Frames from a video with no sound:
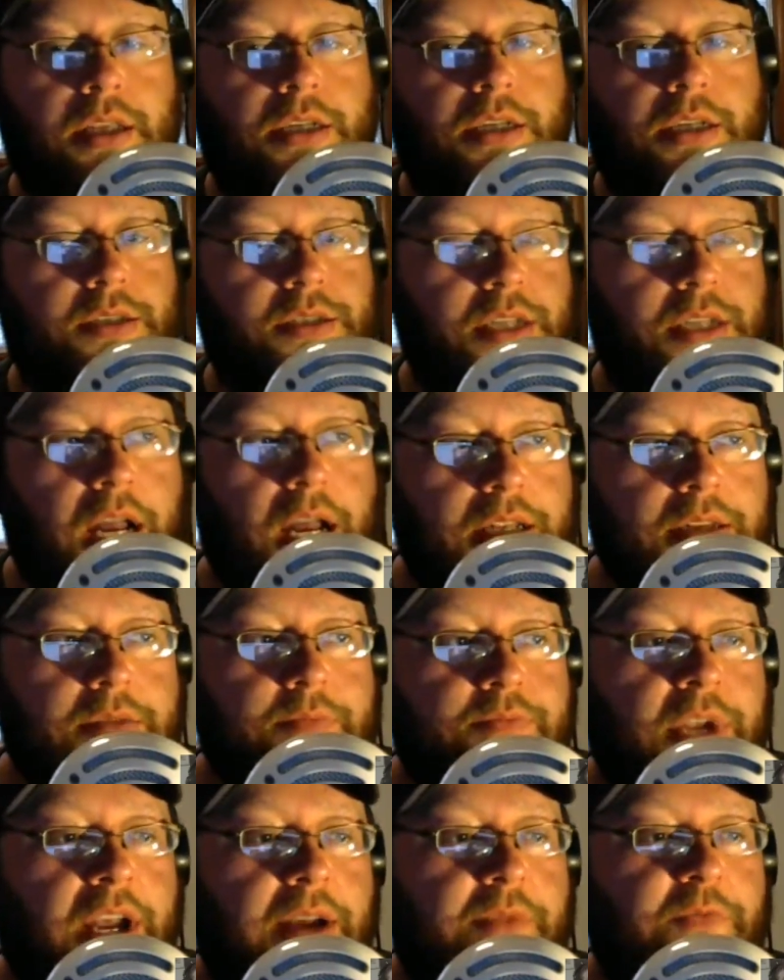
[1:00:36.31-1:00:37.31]
This is
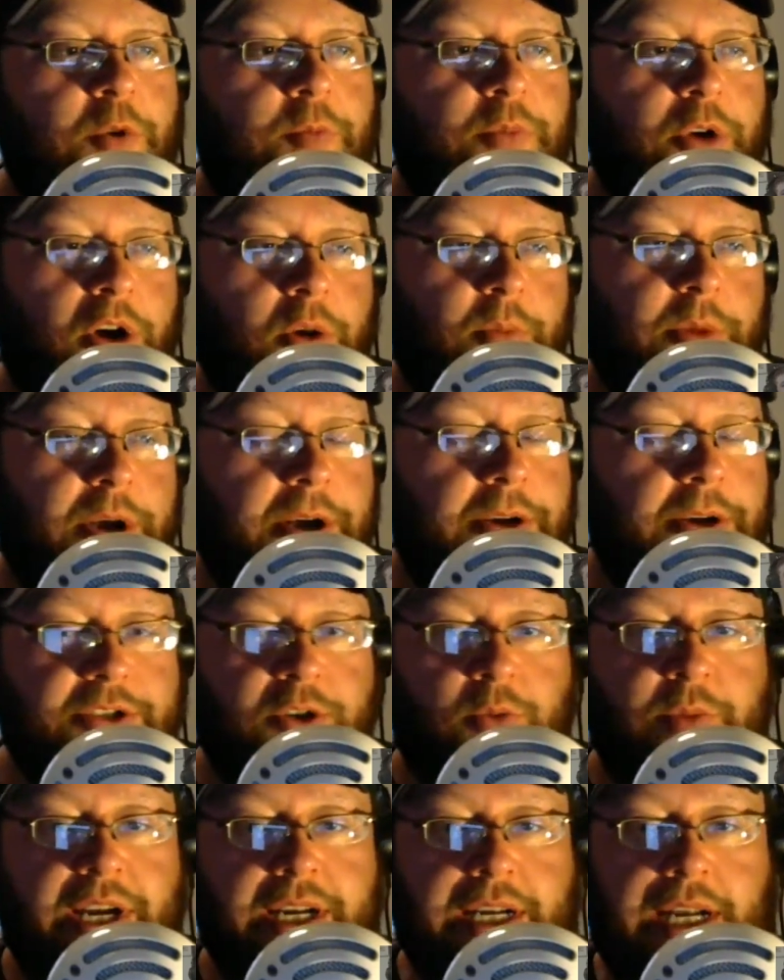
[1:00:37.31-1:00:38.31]
not time for promos.
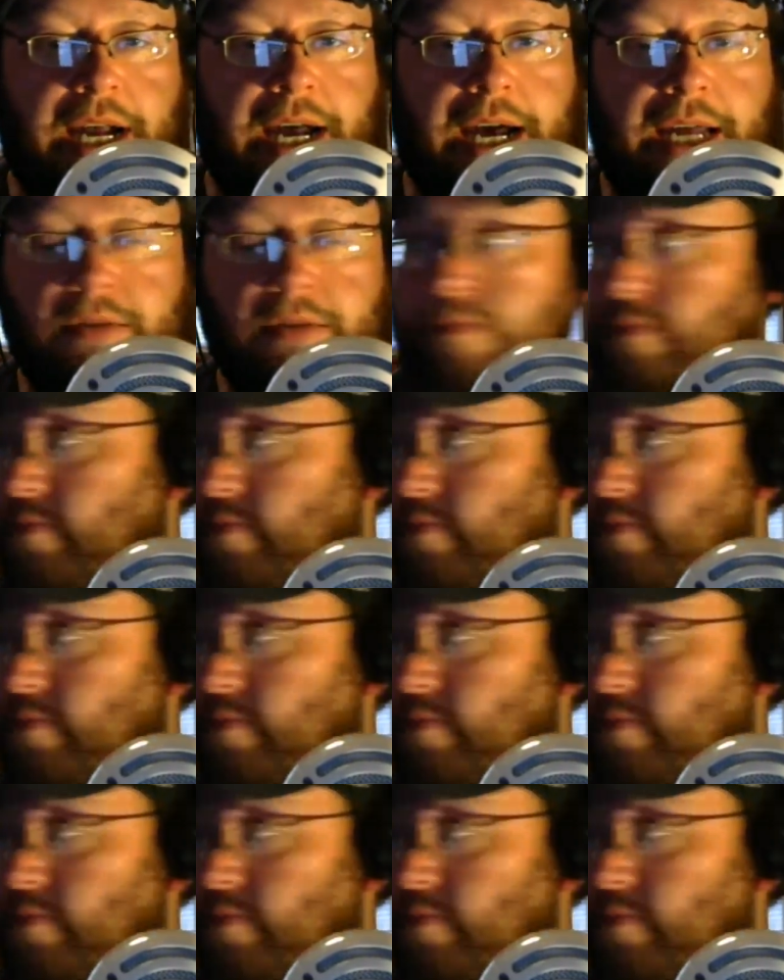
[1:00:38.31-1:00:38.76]
Oh my God.